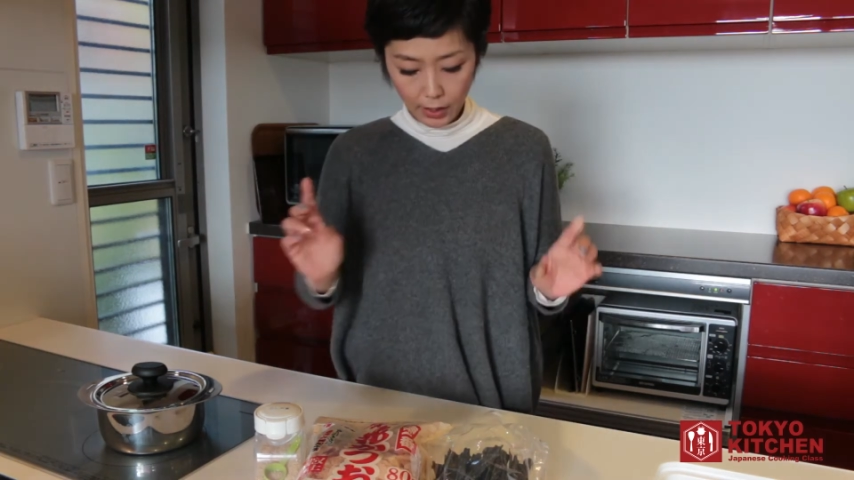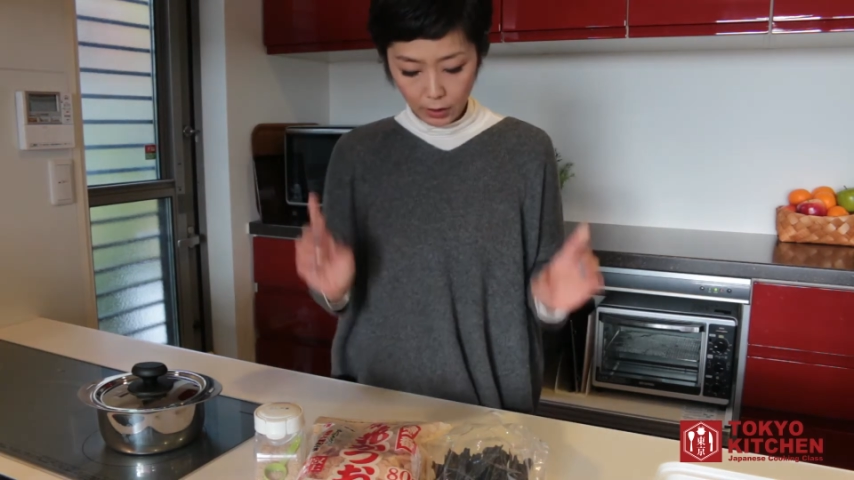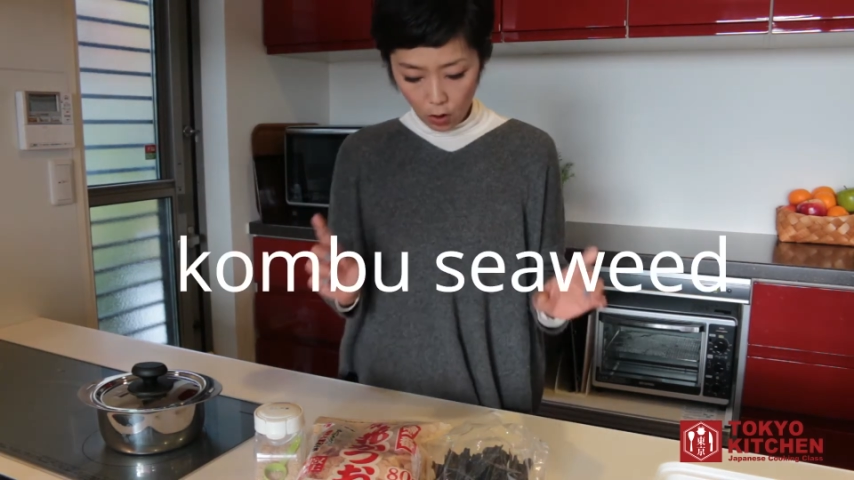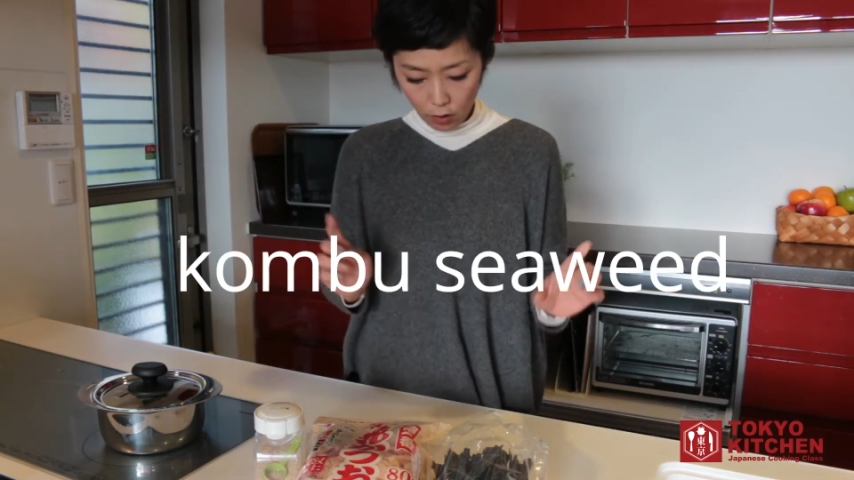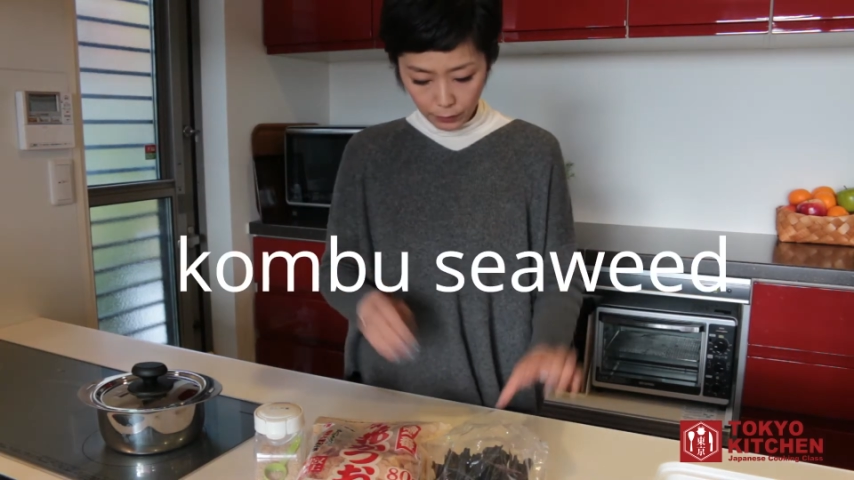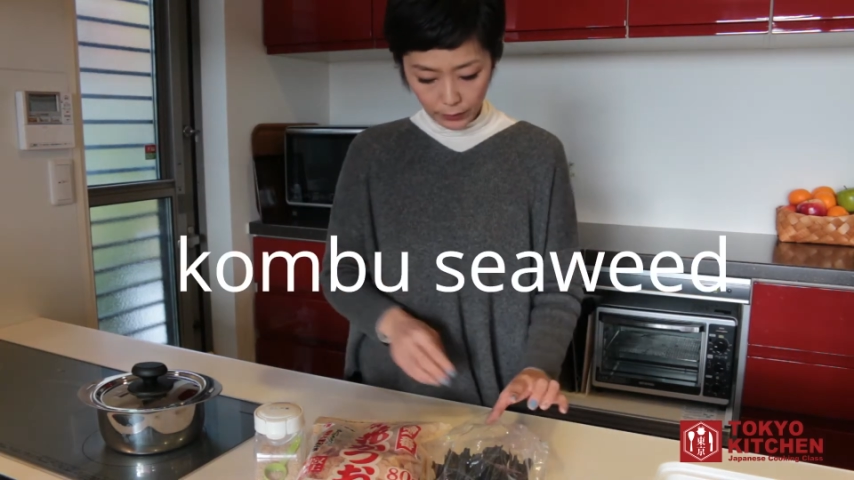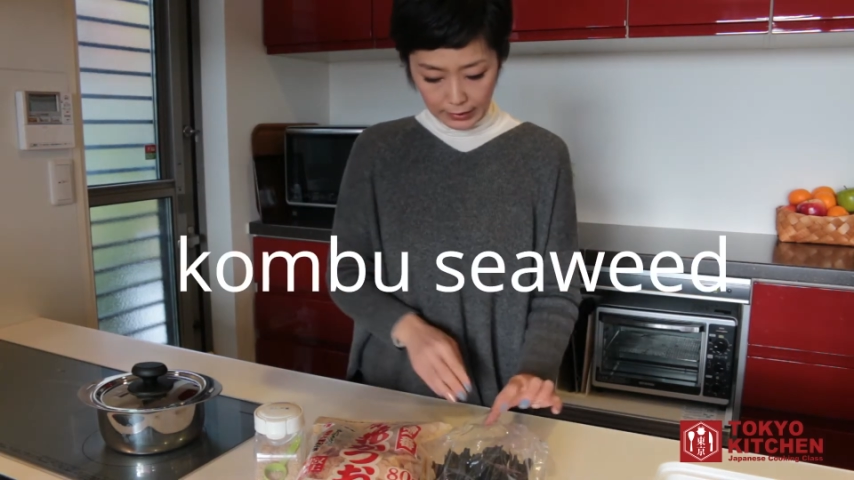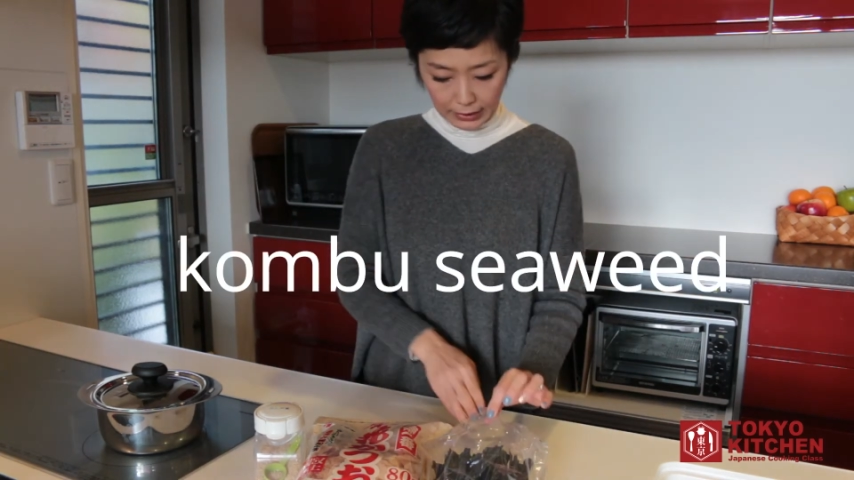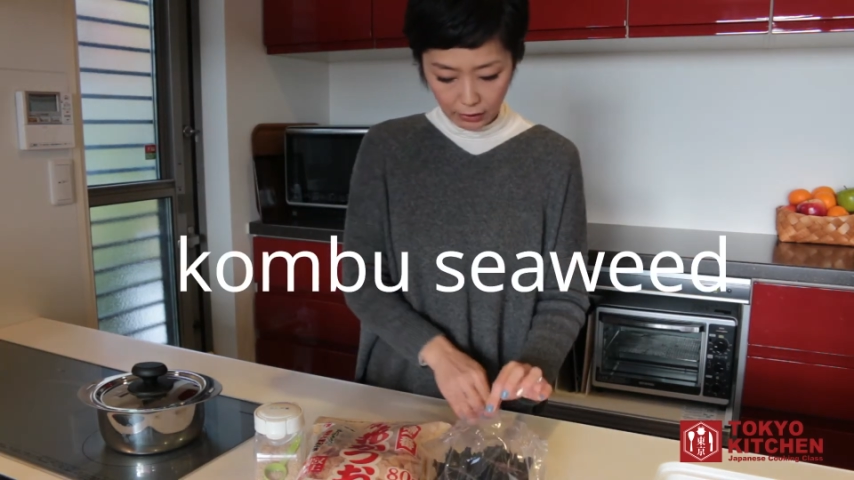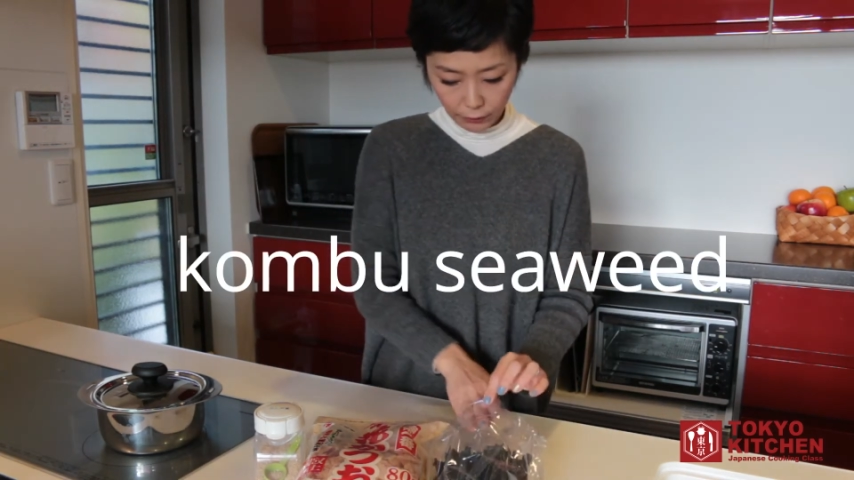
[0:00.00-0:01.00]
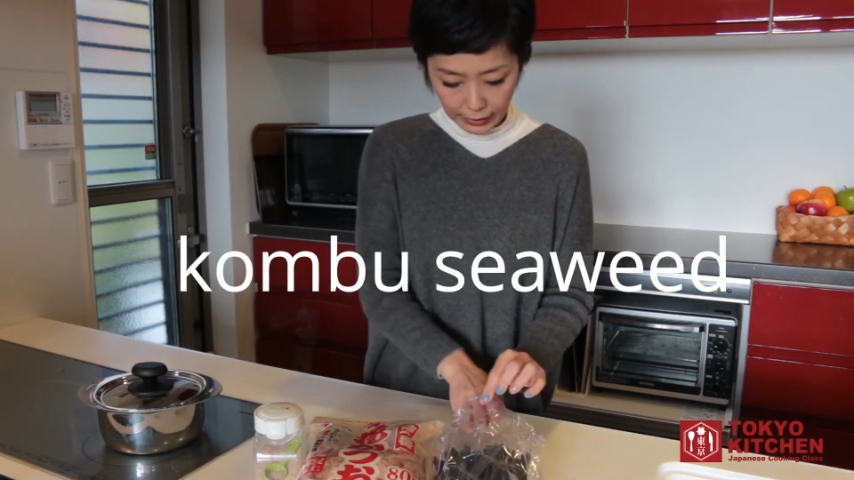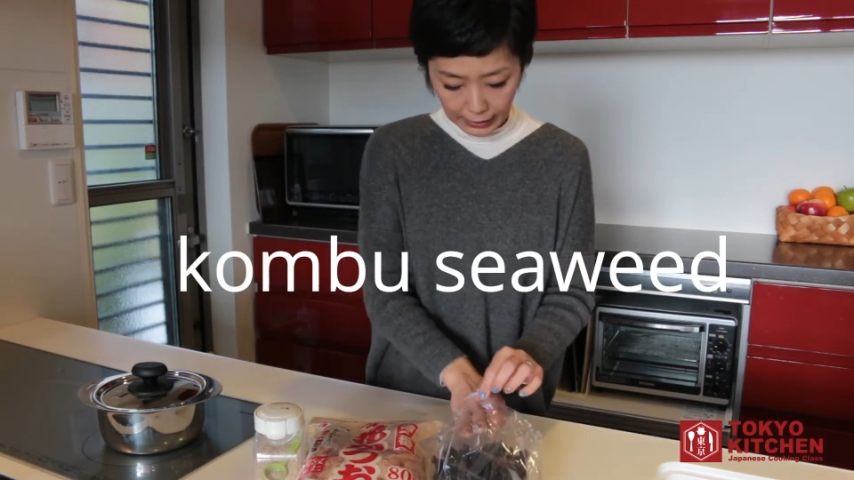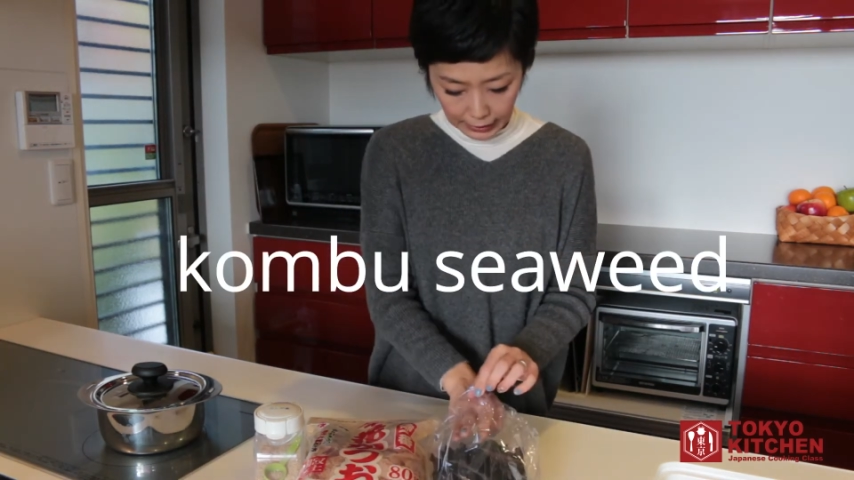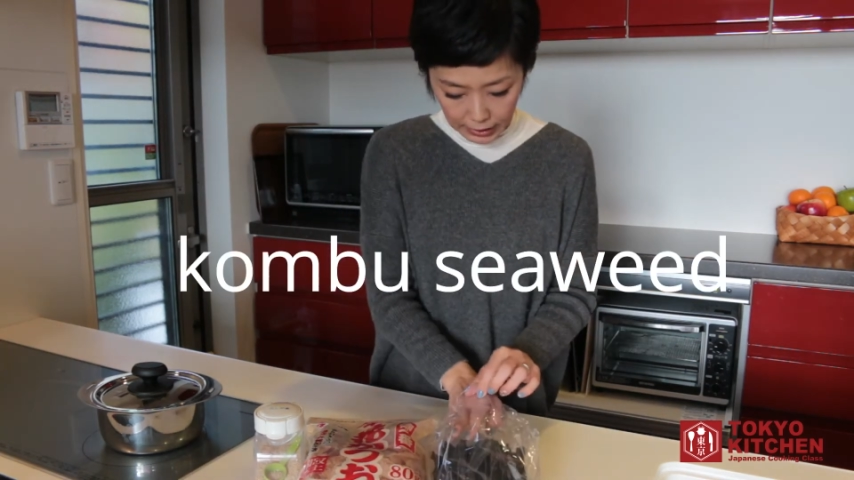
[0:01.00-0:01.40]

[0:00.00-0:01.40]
Kombu seaweed